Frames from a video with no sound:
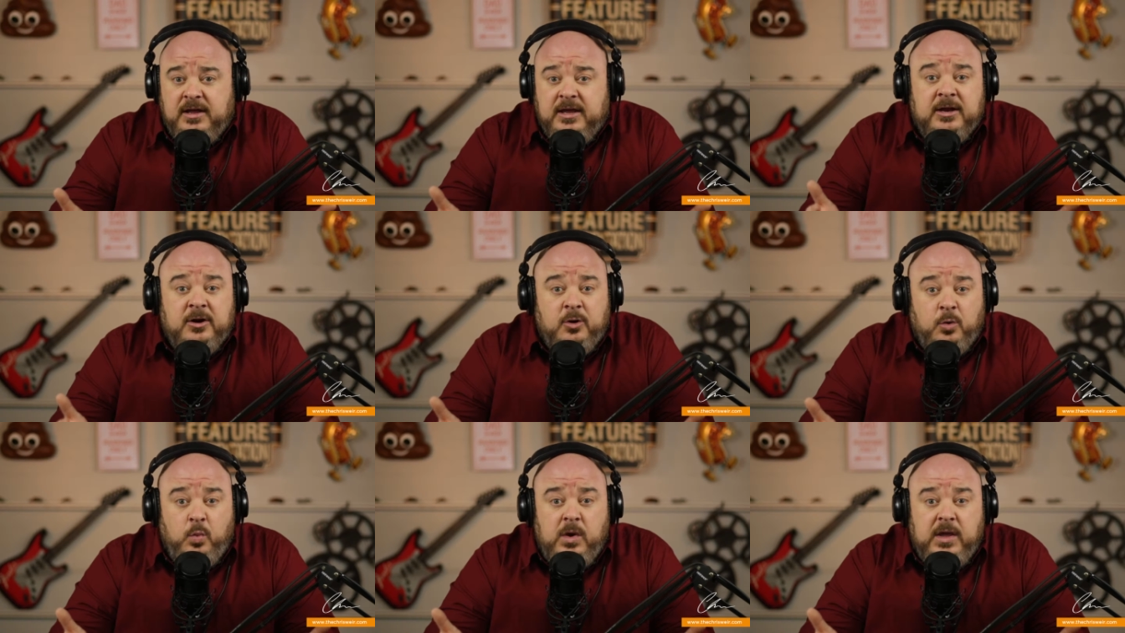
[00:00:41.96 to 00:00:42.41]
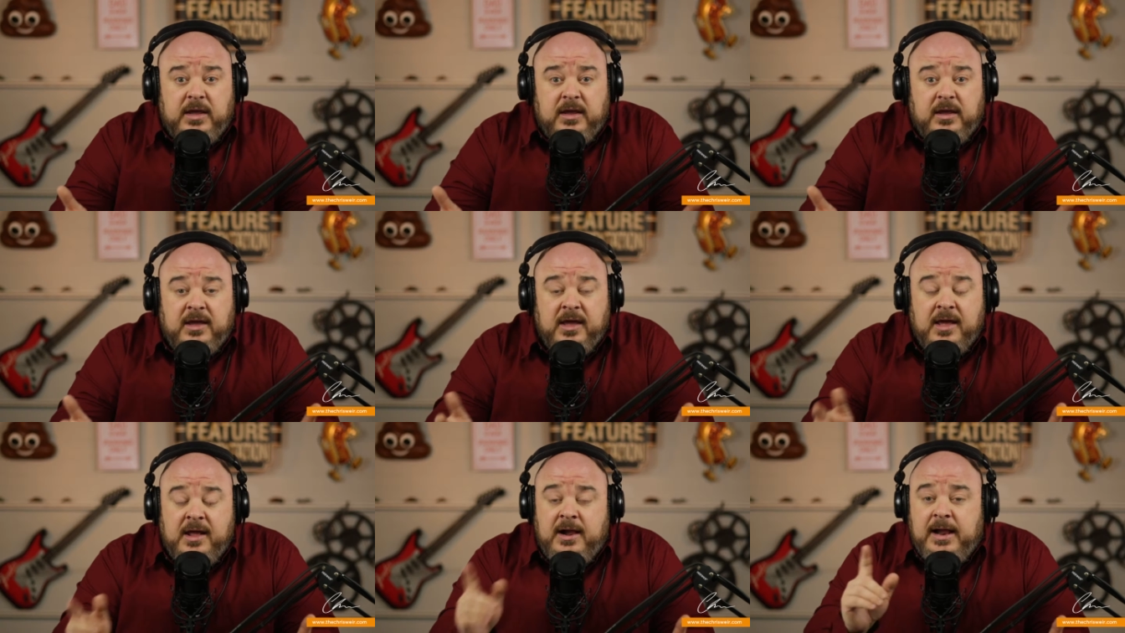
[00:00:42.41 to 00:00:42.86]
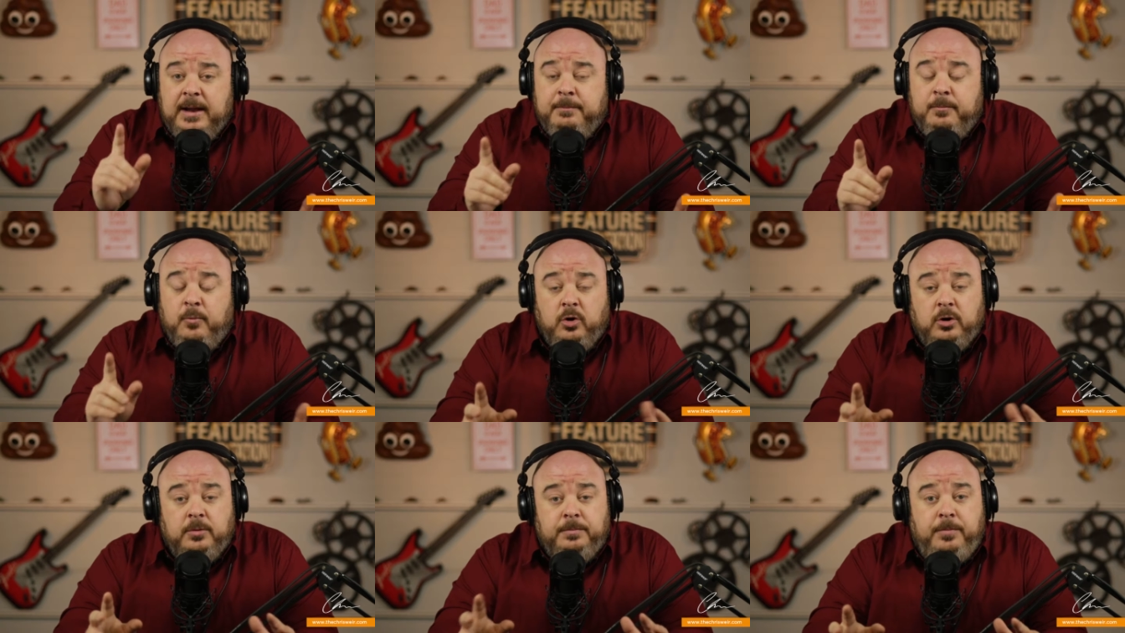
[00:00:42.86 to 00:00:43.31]
in a week?
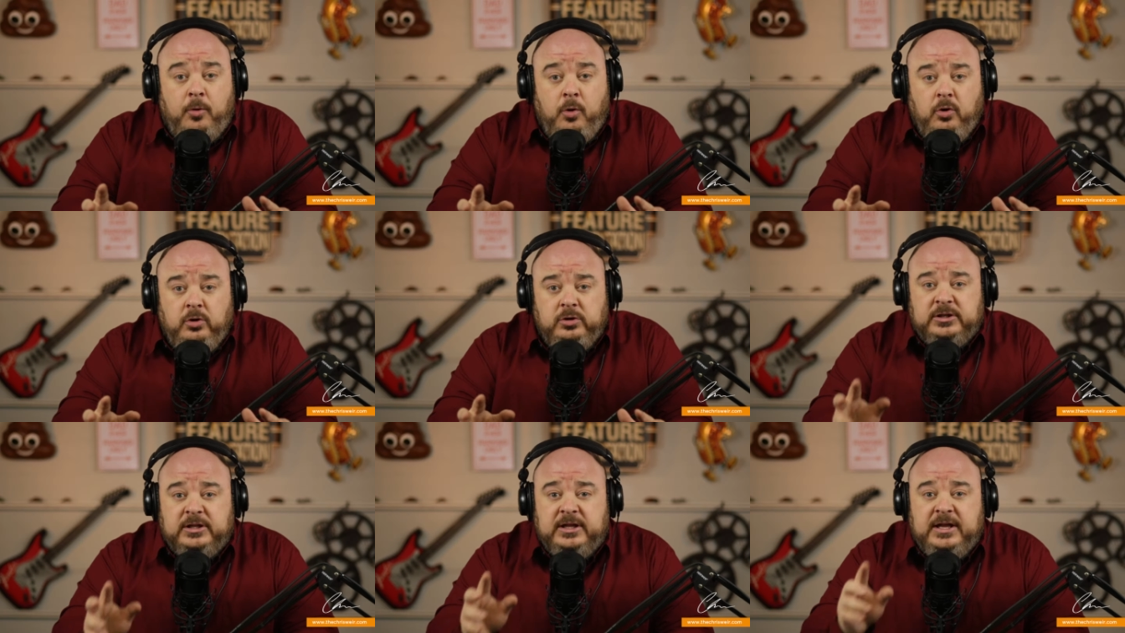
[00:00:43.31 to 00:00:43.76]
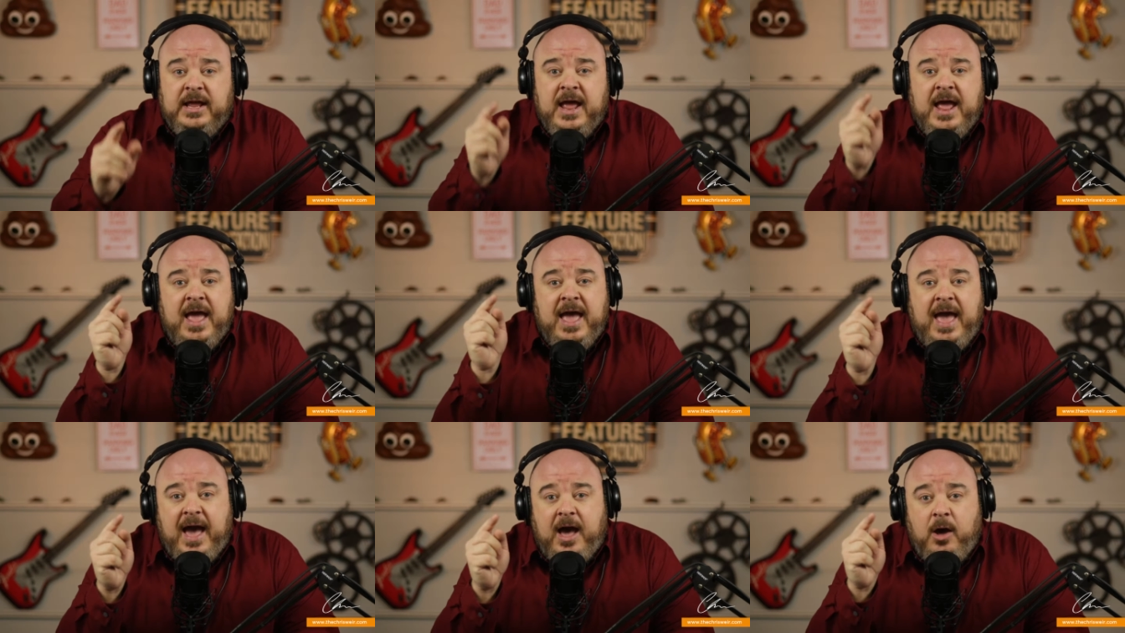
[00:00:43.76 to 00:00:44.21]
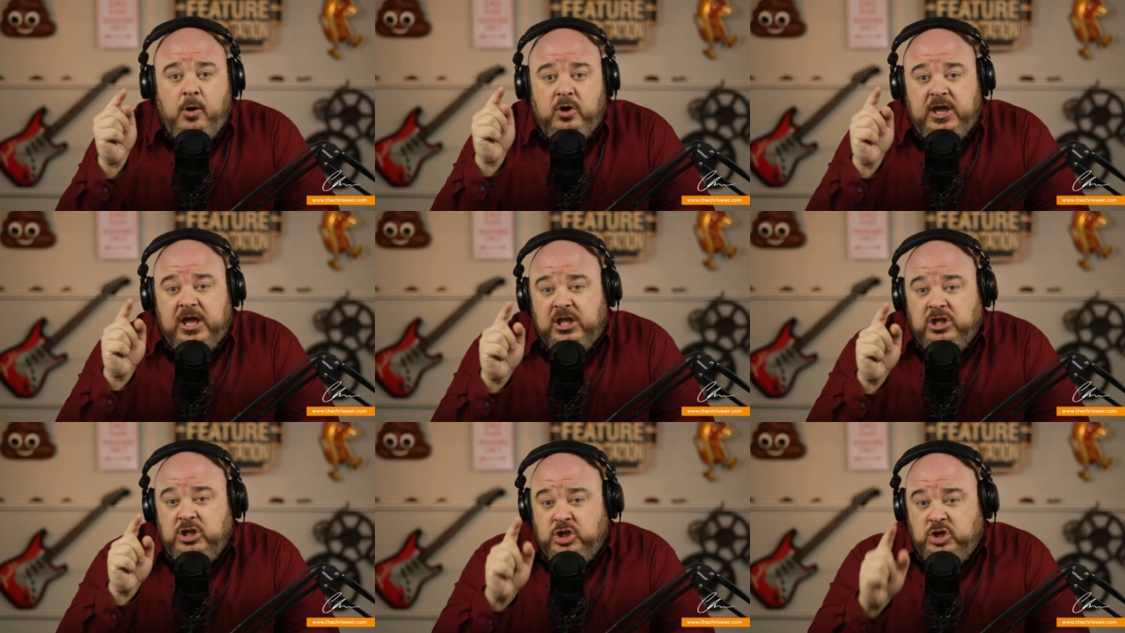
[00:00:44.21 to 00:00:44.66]
And more importantly, how
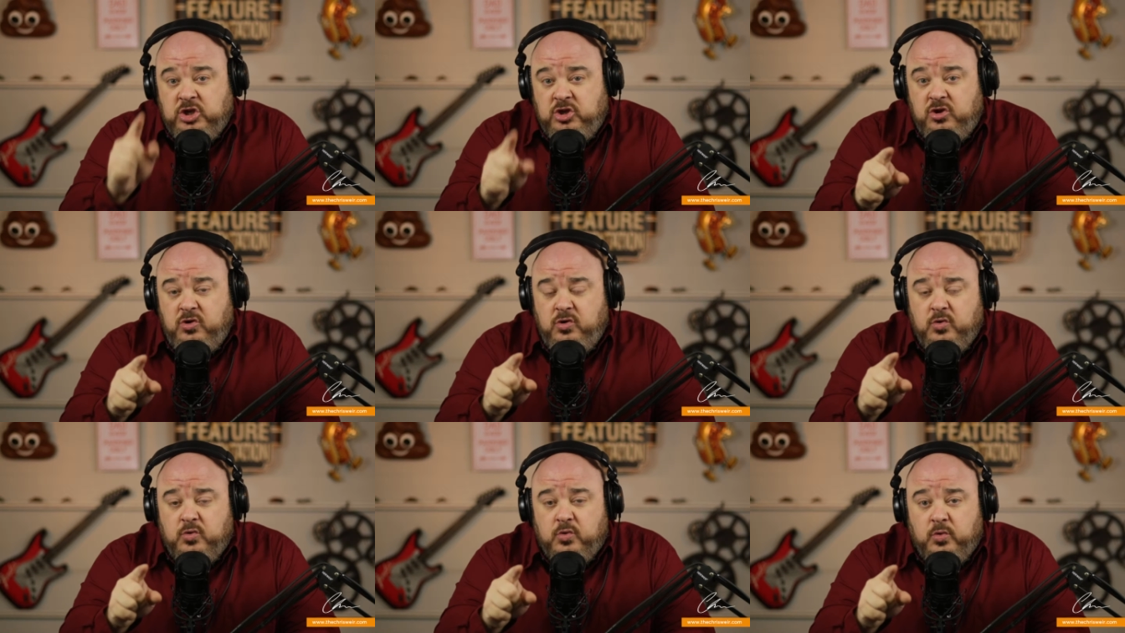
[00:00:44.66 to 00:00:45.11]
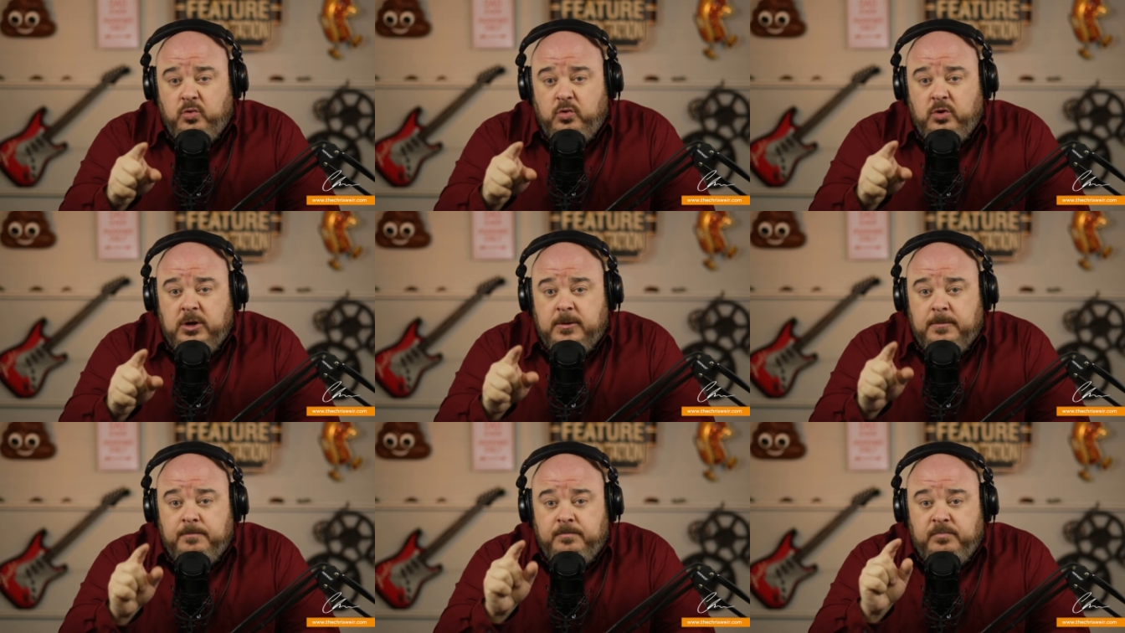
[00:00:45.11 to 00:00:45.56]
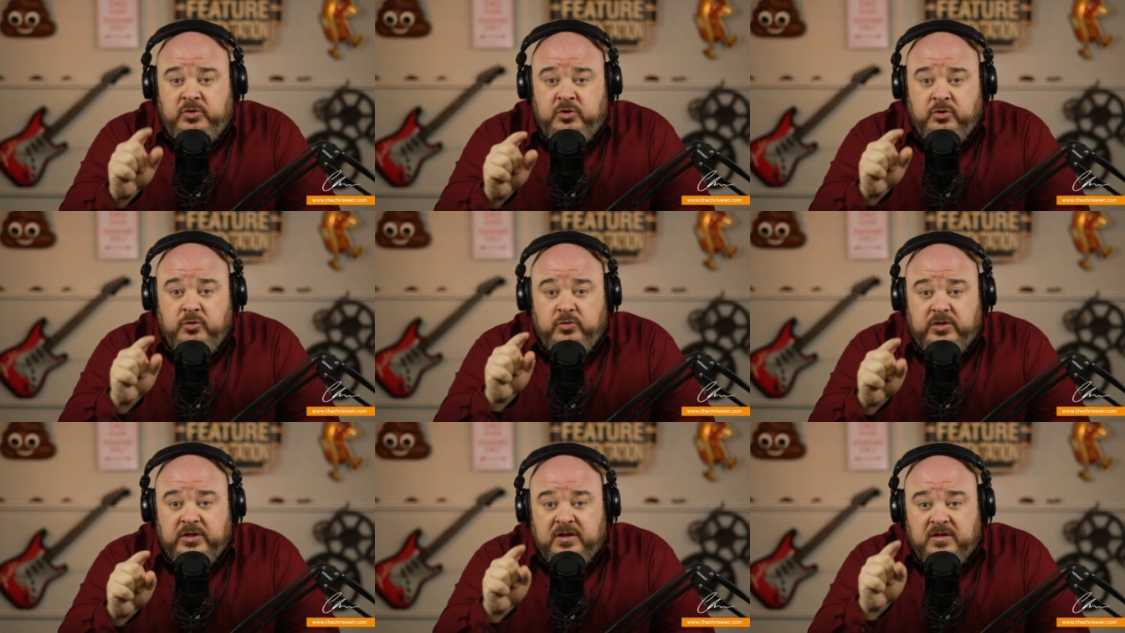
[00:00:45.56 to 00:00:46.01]
can you
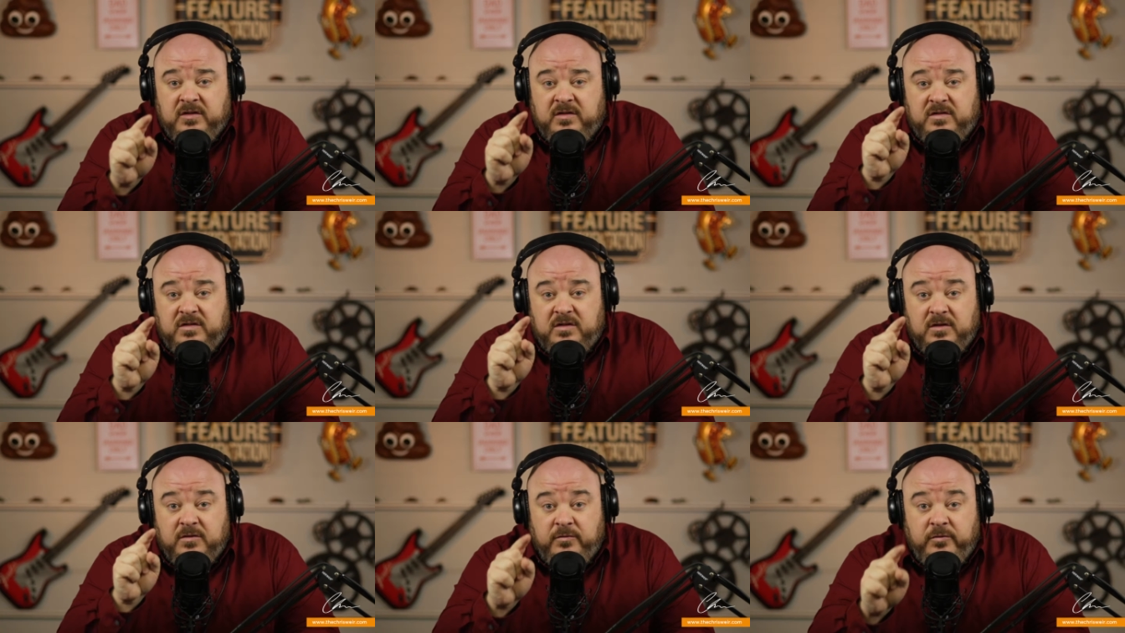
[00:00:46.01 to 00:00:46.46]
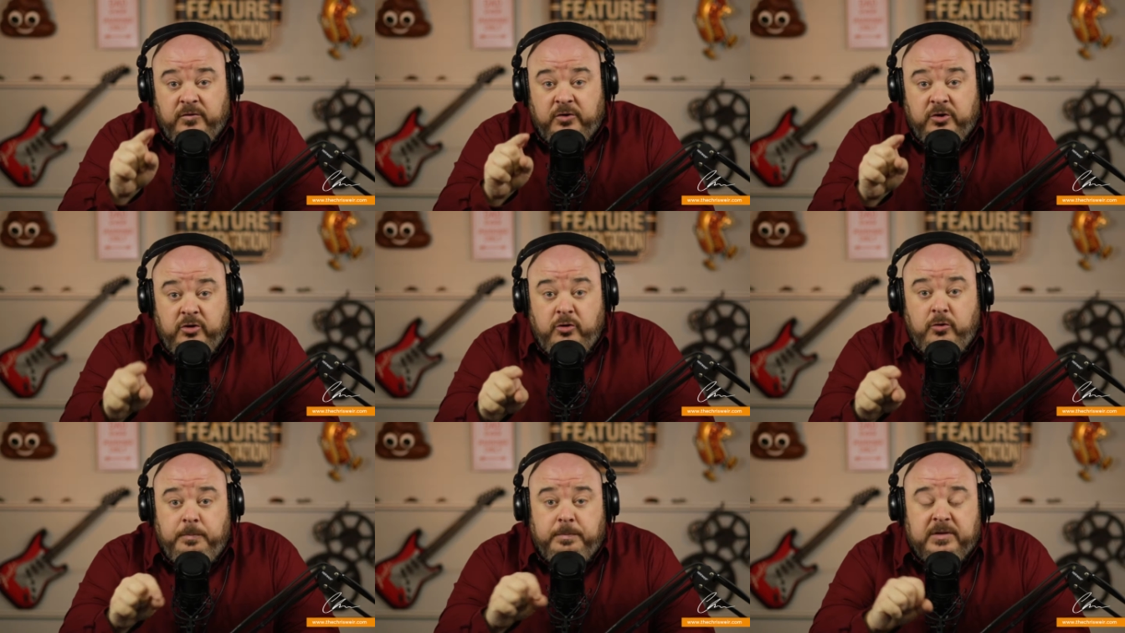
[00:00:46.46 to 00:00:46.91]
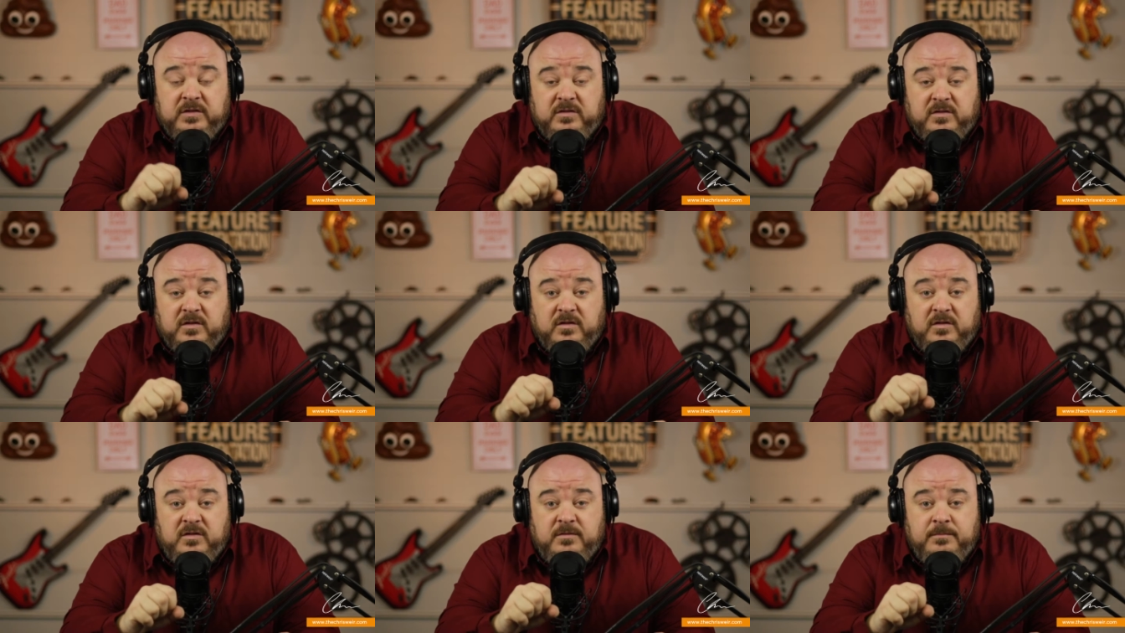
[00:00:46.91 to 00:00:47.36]
do this for your
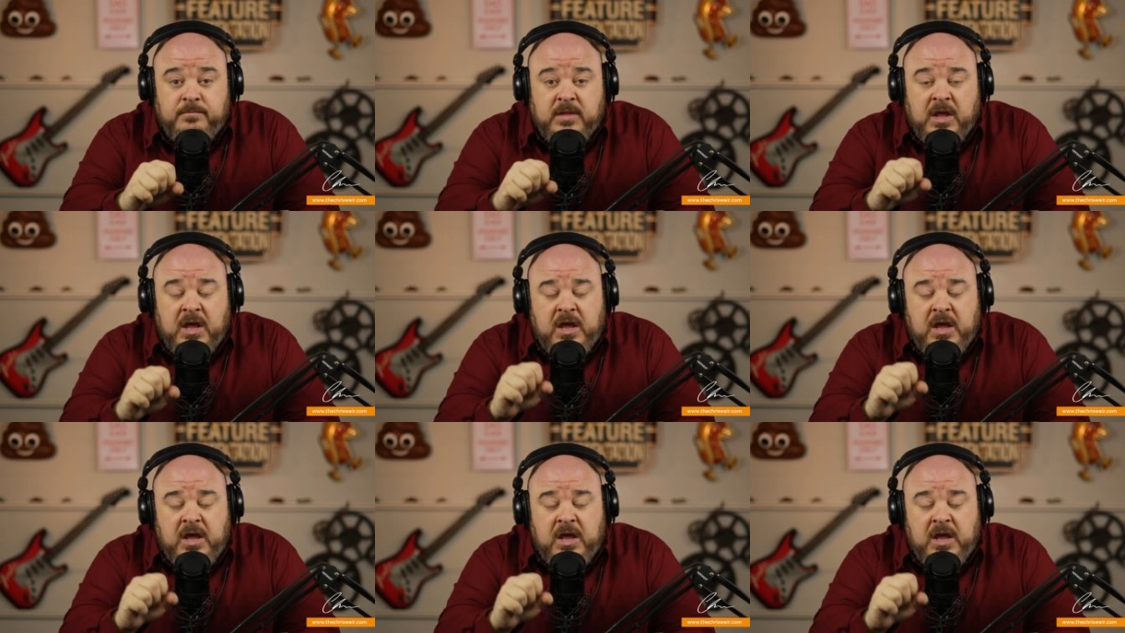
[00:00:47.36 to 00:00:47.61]
business?